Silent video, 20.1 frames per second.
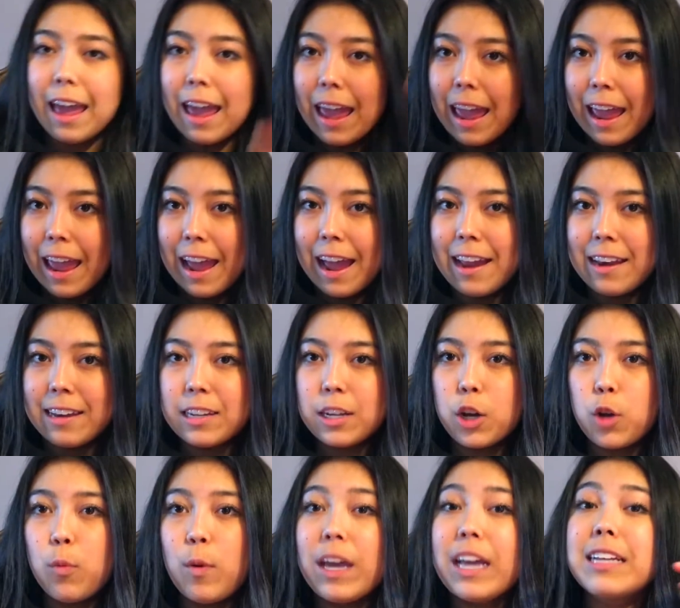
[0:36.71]
And
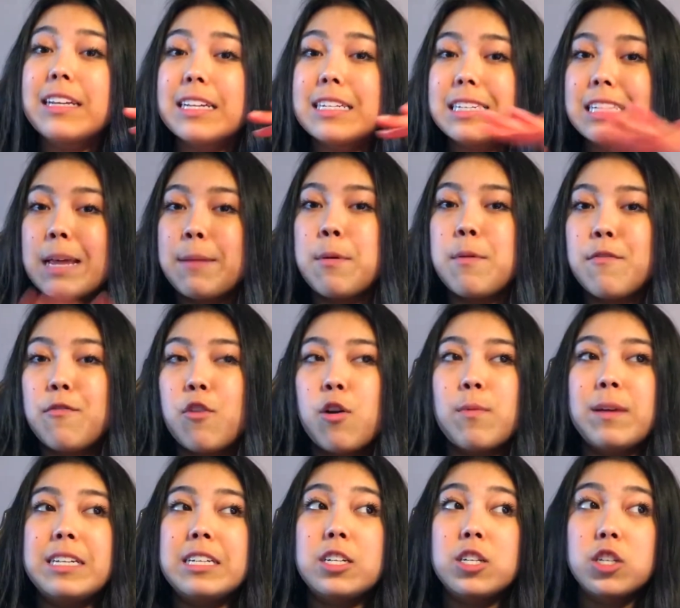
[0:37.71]
quick disclaimer before
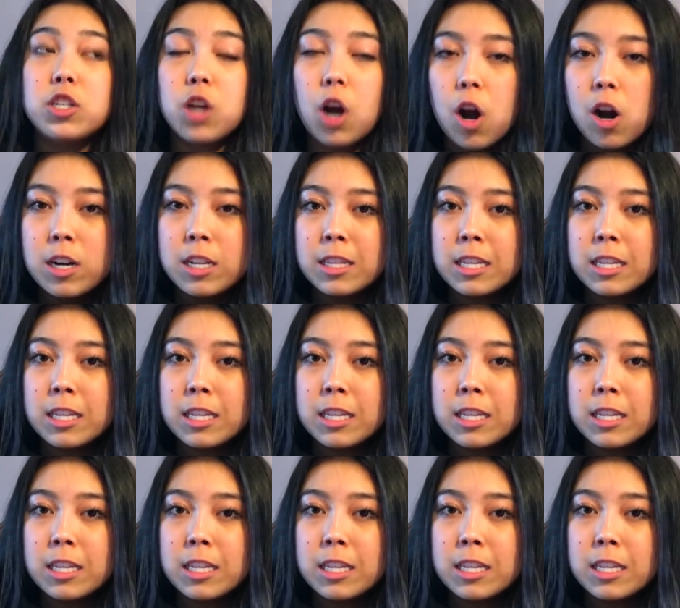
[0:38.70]
we start,